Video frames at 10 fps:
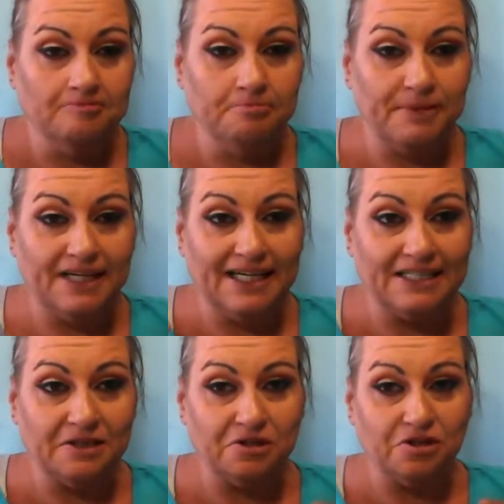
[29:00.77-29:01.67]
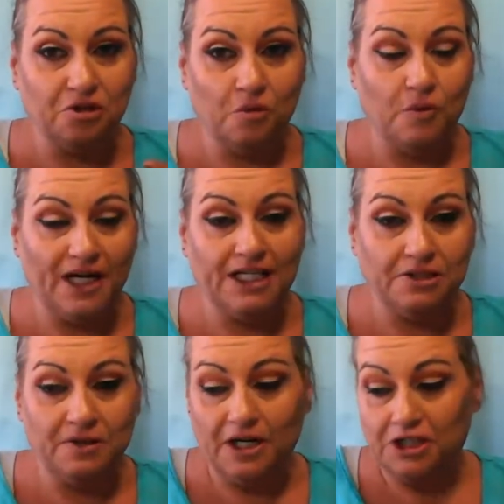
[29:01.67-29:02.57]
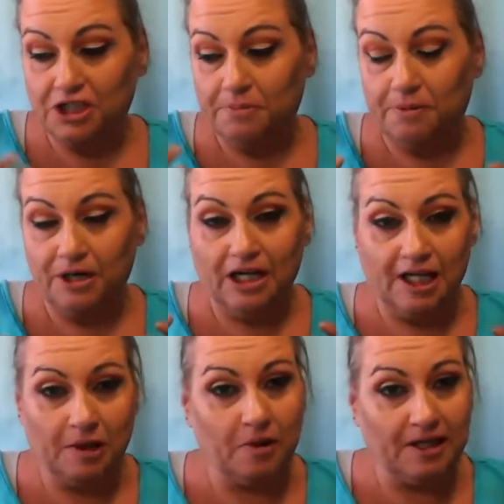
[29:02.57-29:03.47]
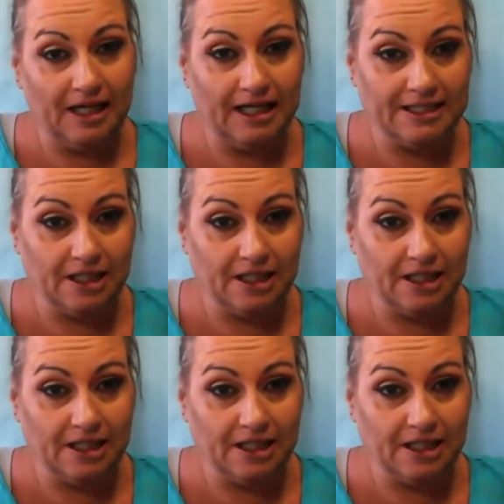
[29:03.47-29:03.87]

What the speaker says: because there's no way to actually put a liquid glaze